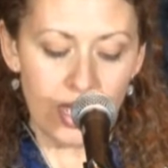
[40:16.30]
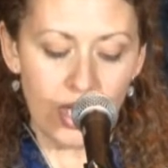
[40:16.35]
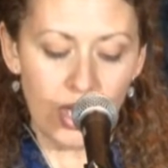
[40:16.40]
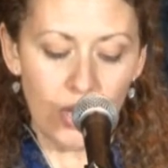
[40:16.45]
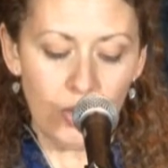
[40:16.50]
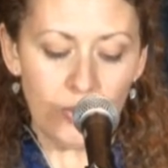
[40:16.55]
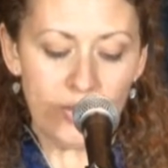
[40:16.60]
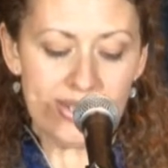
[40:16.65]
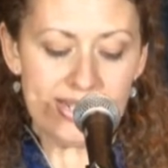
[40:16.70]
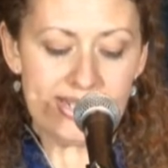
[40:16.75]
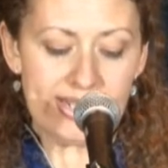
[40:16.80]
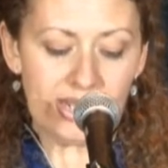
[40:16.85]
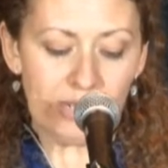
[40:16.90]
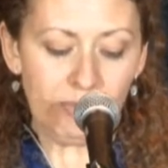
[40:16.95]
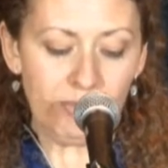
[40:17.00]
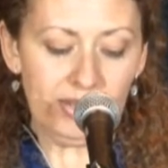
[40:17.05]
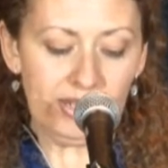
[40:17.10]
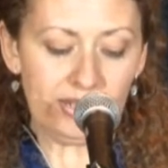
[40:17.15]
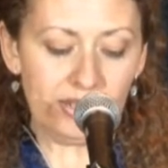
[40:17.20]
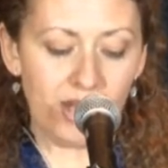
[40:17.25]
We
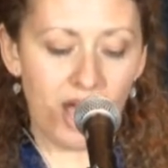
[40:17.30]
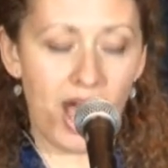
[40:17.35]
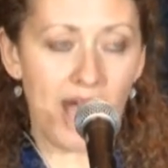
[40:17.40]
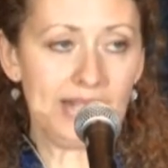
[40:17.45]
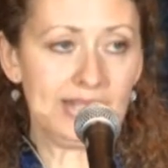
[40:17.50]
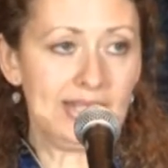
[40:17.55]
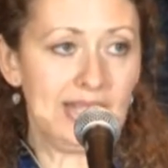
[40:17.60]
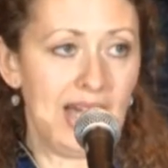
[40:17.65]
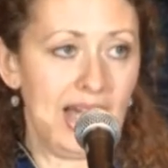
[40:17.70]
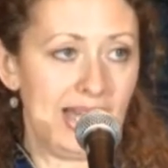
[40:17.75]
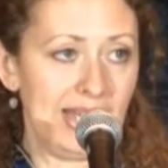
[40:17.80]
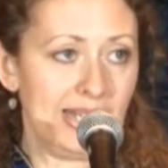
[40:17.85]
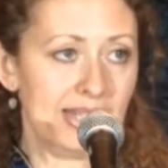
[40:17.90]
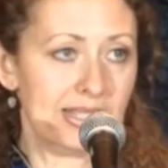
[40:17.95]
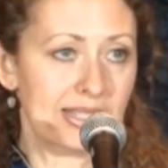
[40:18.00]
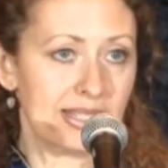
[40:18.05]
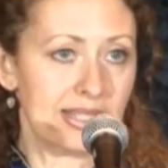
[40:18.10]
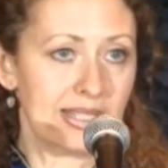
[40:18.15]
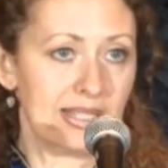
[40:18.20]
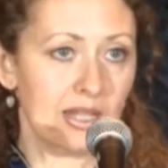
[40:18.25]
deepen on
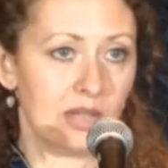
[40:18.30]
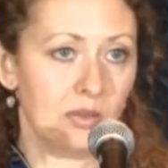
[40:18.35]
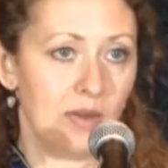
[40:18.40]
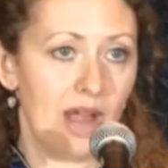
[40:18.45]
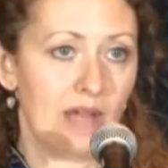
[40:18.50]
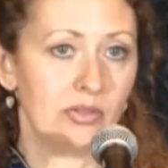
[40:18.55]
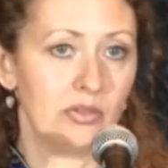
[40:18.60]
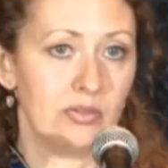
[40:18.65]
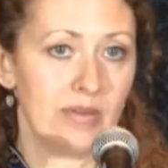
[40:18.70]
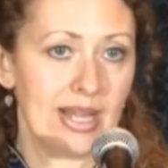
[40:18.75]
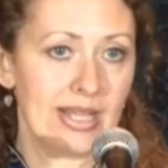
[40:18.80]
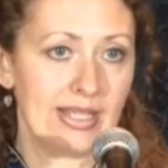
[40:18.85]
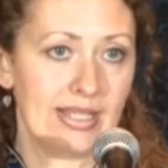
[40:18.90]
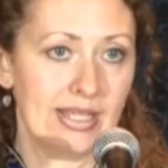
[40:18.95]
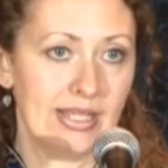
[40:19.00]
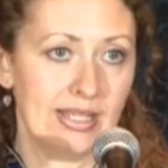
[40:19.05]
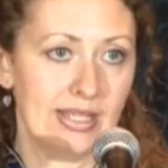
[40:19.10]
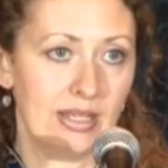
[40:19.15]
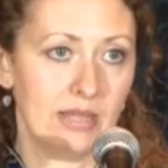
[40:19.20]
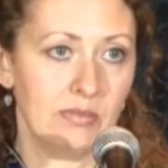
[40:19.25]
guidance around
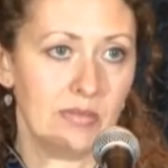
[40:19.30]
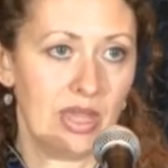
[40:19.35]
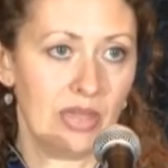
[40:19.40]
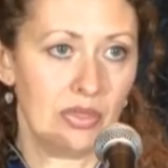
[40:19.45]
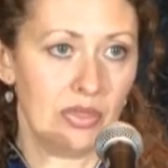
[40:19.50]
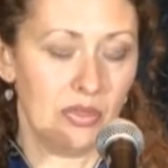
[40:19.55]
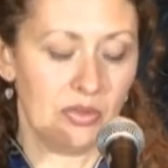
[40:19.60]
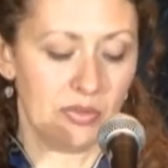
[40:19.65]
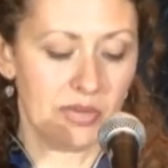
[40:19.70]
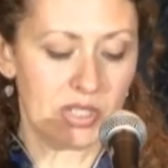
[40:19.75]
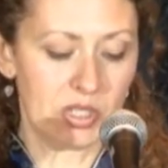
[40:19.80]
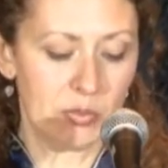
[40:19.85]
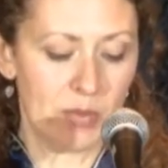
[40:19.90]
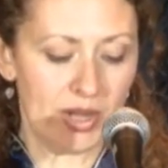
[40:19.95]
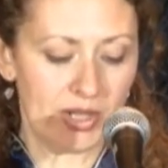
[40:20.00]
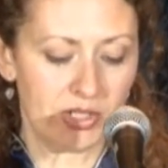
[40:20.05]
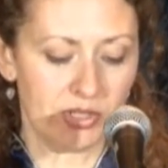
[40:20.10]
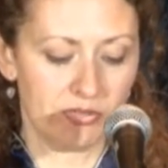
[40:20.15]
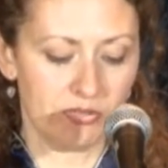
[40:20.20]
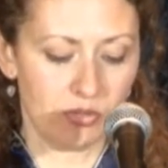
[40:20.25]
racism and the
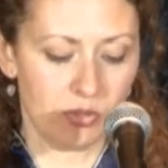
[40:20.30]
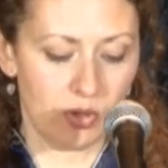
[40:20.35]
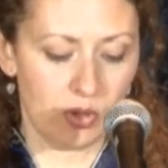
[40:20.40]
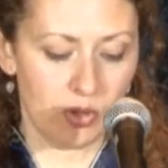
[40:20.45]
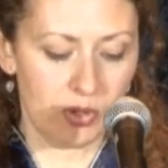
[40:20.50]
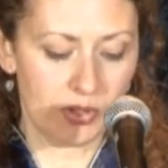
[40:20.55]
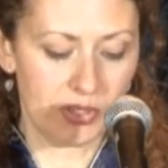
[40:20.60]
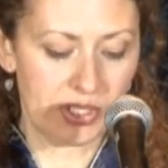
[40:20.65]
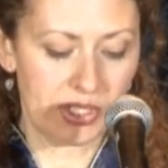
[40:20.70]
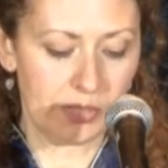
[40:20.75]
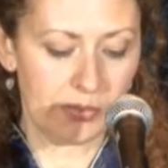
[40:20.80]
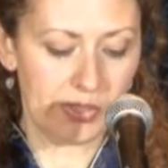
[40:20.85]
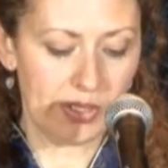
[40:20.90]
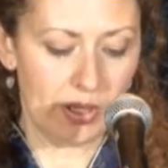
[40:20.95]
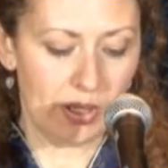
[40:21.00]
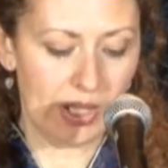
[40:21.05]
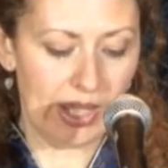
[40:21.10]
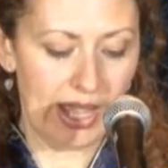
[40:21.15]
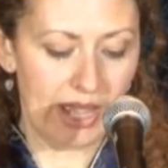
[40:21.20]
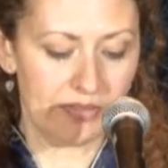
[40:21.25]
respective roles that we
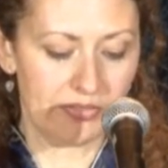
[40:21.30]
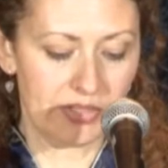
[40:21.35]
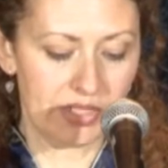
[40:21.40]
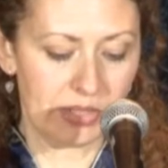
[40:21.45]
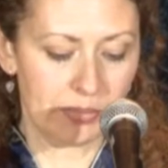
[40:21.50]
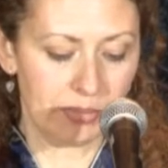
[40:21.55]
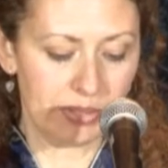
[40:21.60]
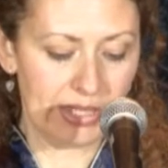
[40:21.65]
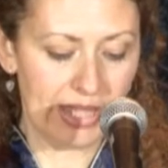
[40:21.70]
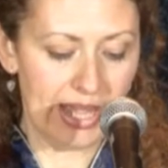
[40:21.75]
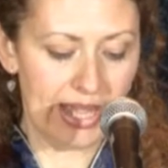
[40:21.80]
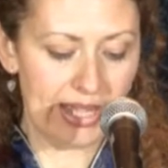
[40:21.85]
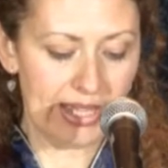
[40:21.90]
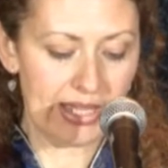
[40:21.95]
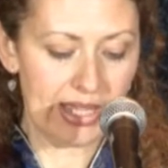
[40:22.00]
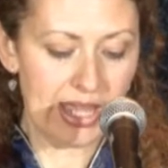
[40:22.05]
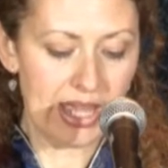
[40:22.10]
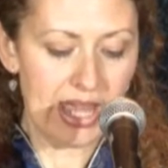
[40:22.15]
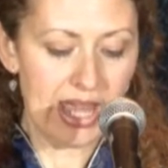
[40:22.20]
all have to play.